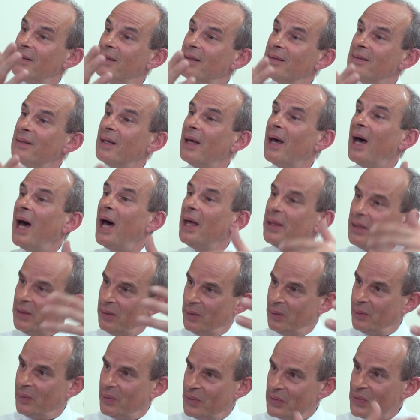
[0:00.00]
as
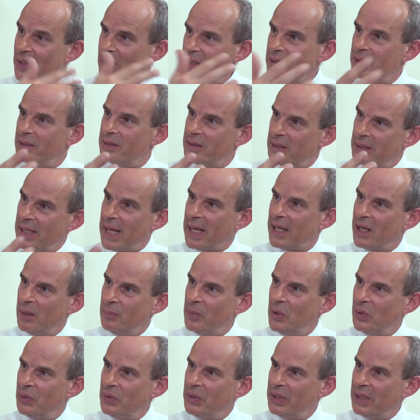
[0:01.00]
other researchers in that
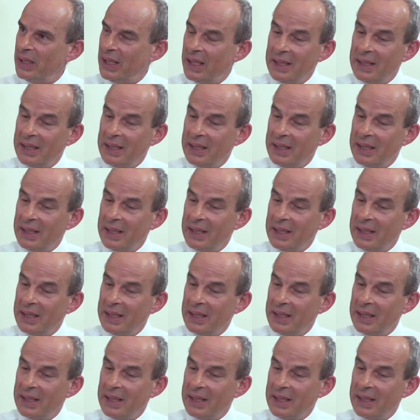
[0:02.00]
community.